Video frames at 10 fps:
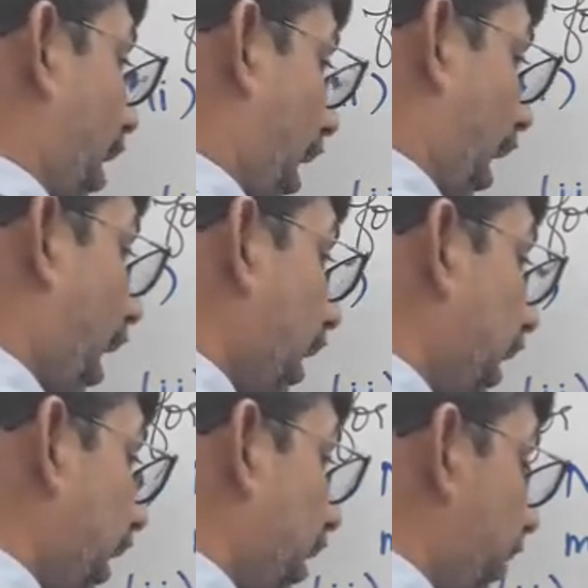
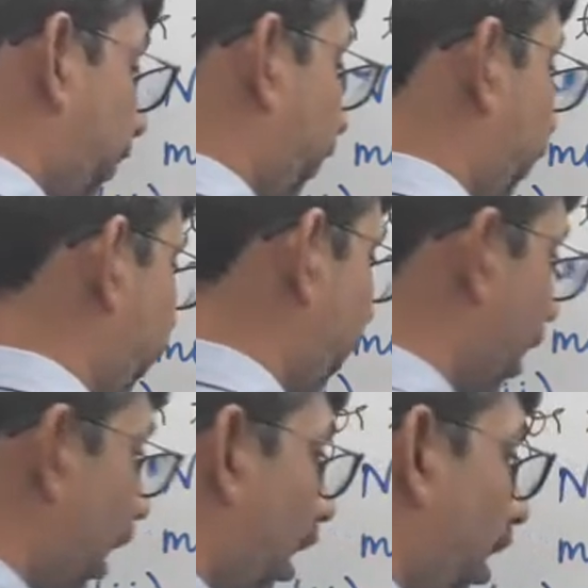Hardly,
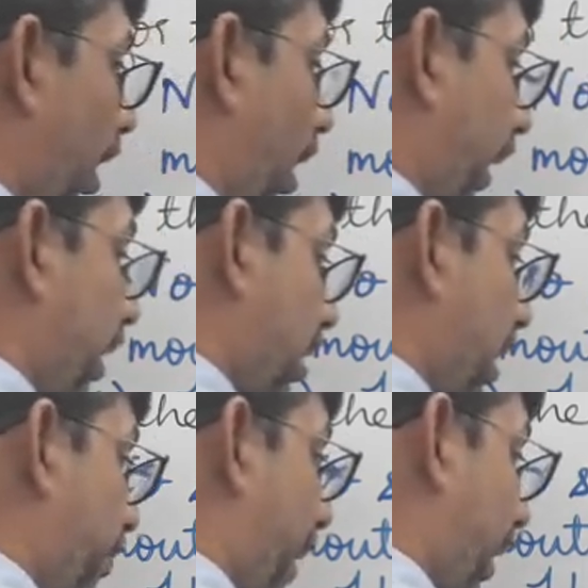again the
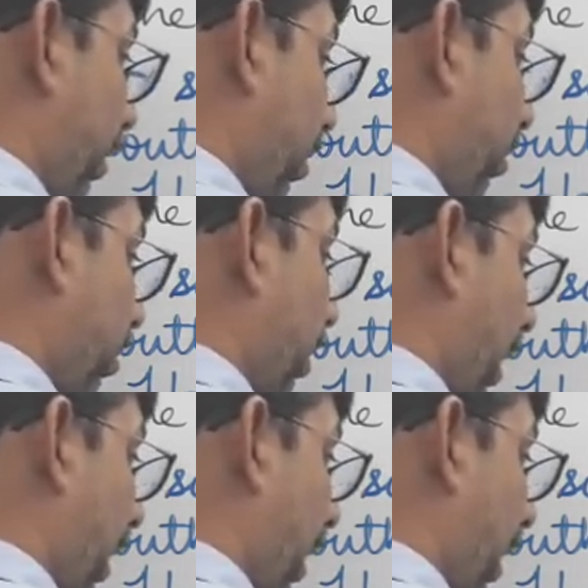same pattern.